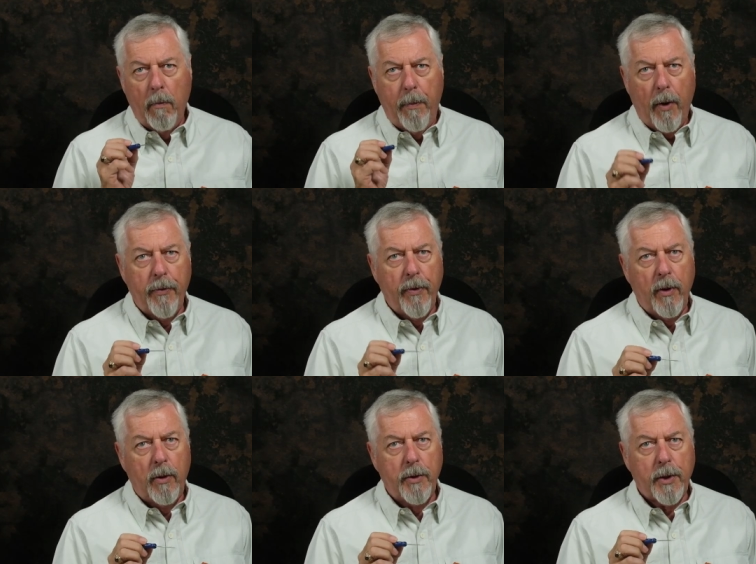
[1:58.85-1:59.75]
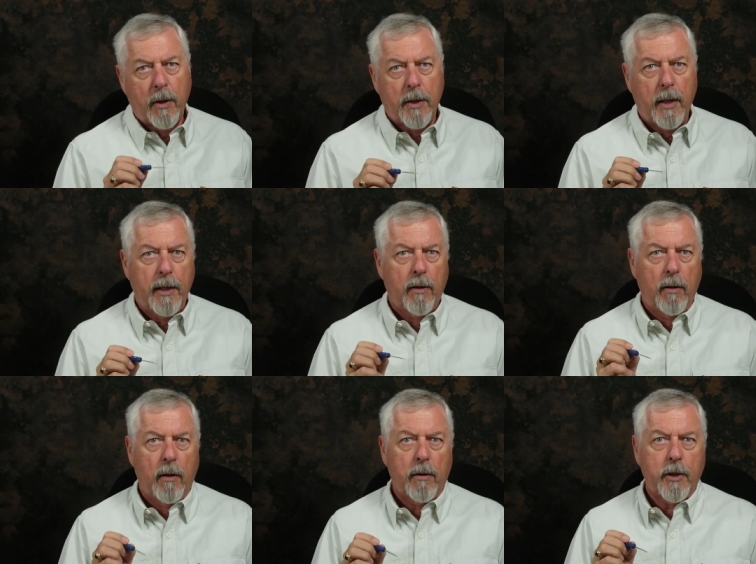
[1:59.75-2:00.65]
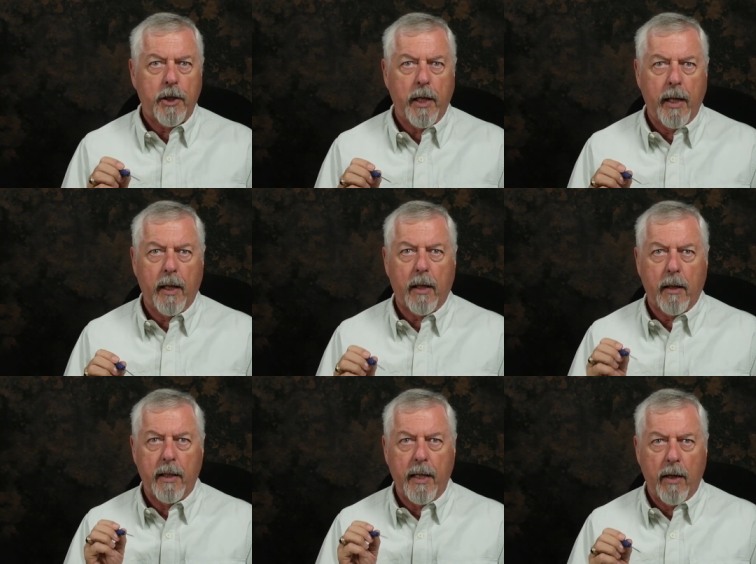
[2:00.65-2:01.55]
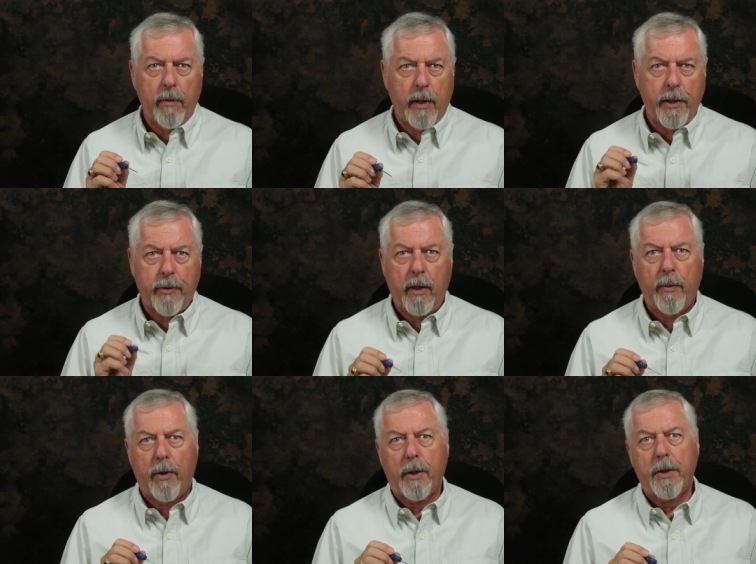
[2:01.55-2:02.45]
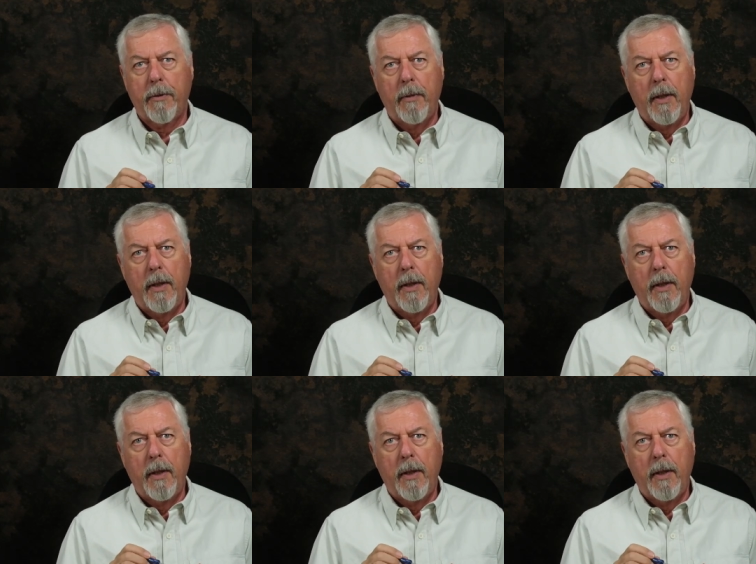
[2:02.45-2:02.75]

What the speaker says: both of those are tied on long shank, down eye streamer hooks.